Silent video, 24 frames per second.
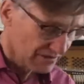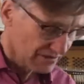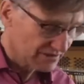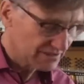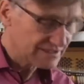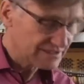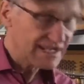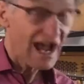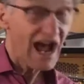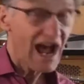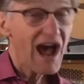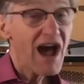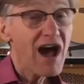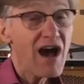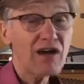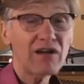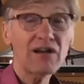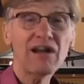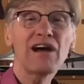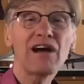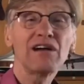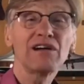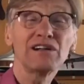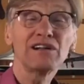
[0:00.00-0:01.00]
down
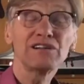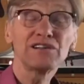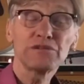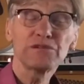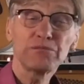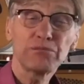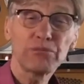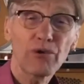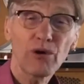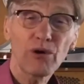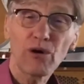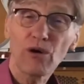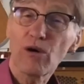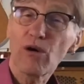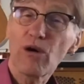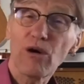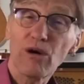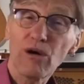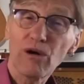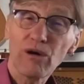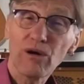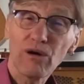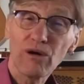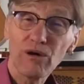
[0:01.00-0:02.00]
on the
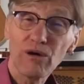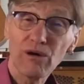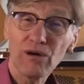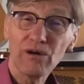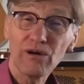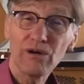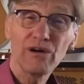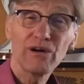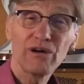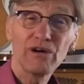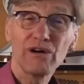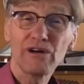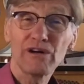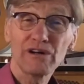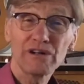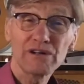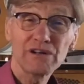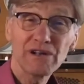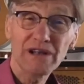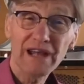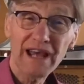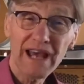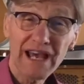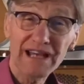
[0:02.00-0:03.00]

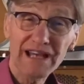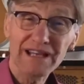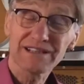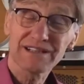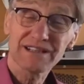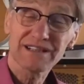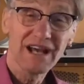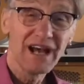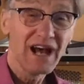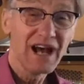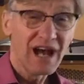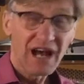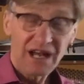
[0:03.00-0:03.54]
borderland.